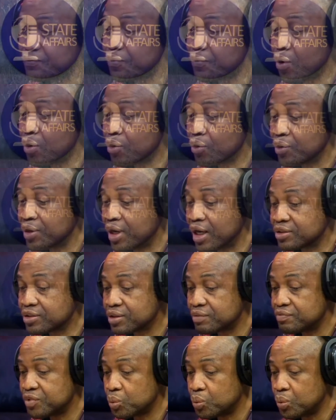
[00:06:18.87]
corners
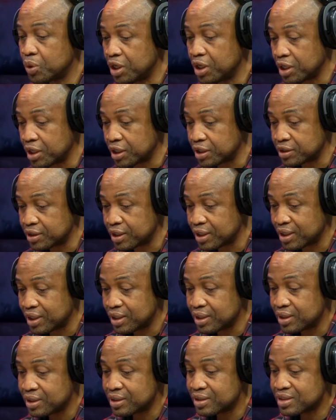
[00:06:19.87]
of the word
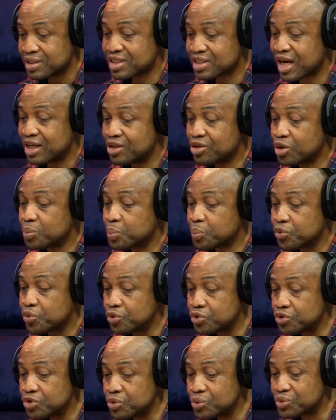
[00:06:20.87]
shall not
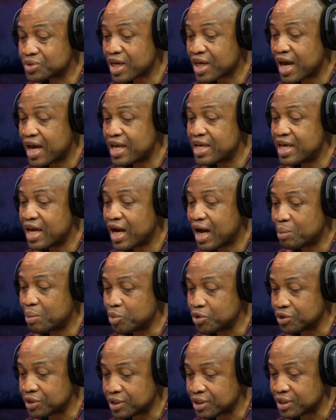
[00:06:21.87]
produce any
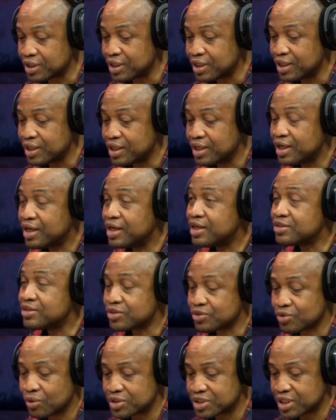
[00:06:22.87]
harmony in
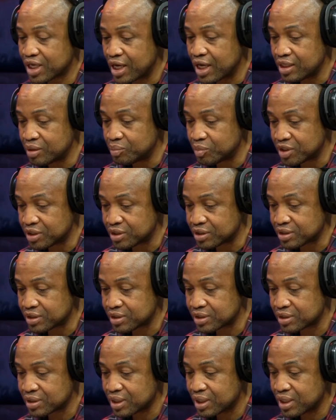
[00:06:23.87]
such enemies,
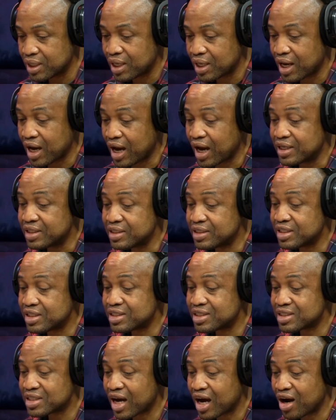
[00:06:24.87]
and they
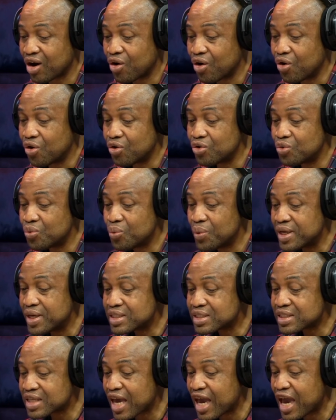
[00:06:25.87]
shall
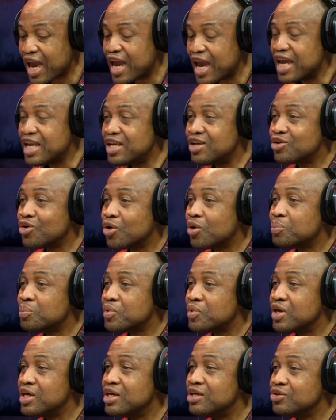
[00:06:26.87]
always end up
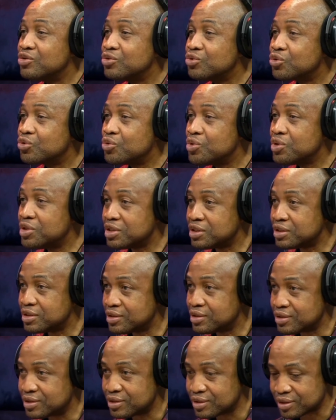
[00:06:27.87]
in
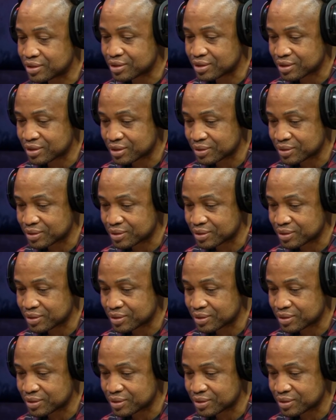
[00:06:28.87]
ruins.